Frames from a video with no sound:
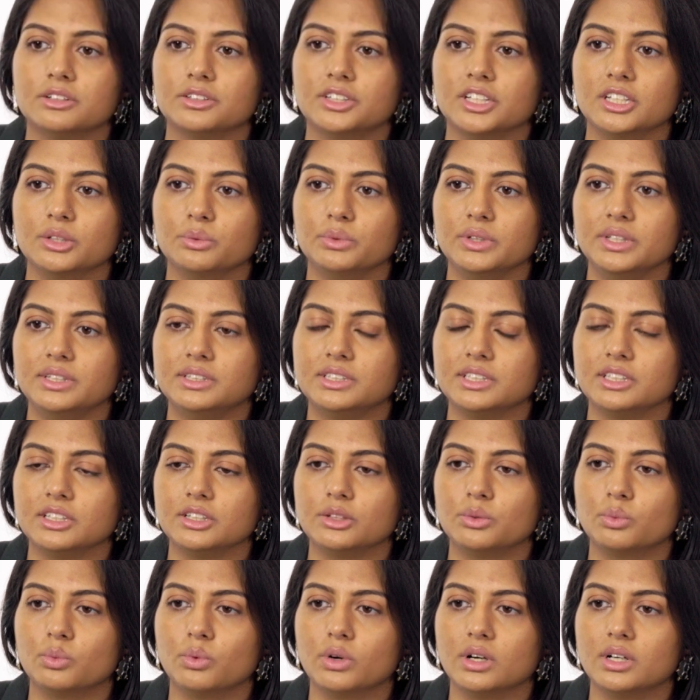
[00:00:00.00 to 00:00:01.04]
thing we did
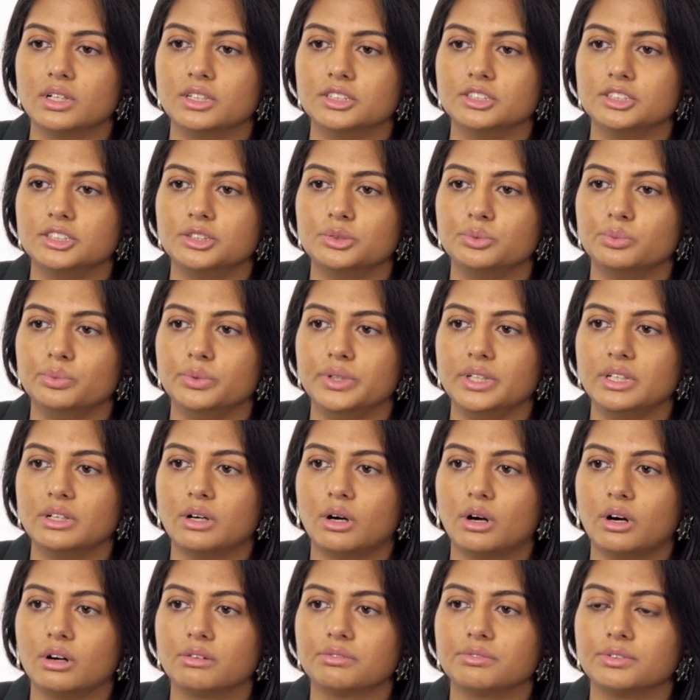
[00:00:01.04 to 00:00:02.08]
was we
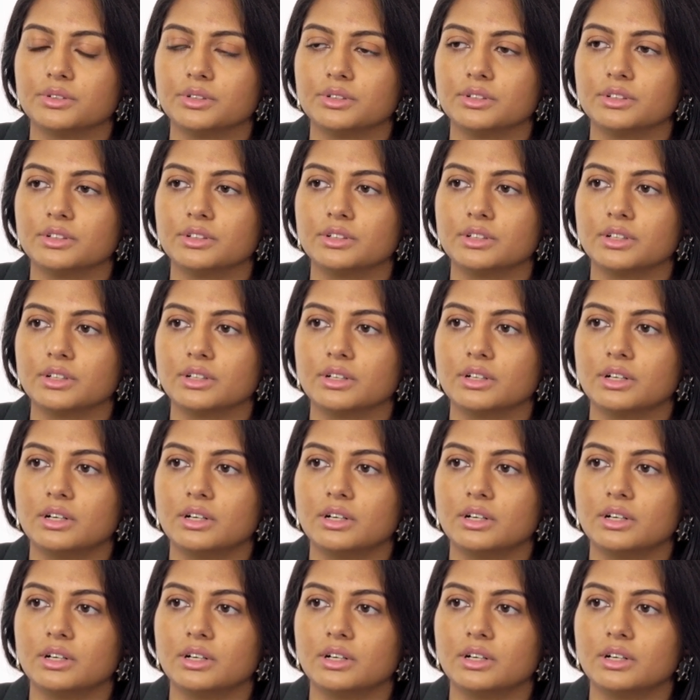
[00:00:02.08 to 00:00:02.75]
offered